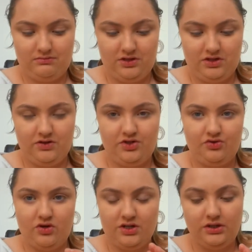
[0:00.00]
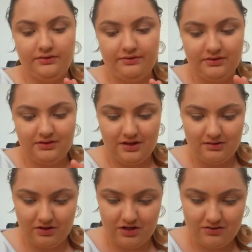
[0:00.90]
Make sure it's dried off, and I'm
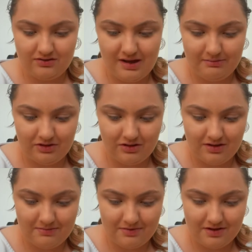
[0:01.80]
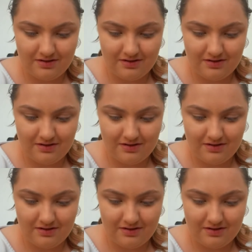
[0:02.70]
going to use nap time.